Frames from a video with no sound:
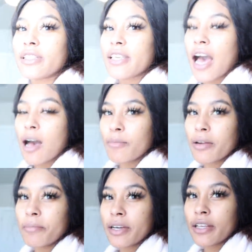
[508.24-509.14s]
the time
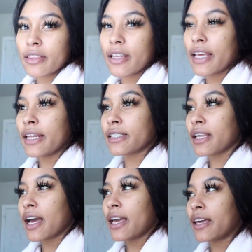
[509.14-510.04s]
of the month and it's
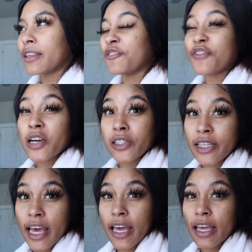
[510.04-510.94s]
like the
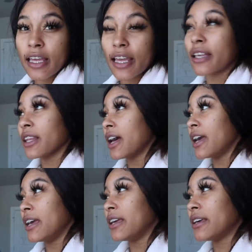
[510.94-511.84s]
first day and
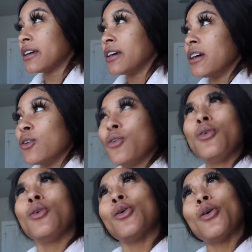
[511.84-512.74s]
like,
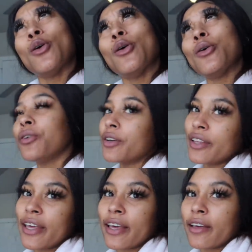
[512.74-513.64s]
whoo,
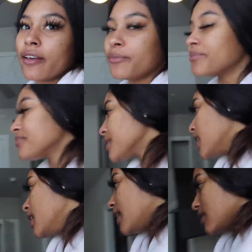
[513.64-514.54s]
yeah.
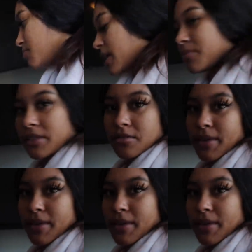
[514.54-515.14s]
Let's make up this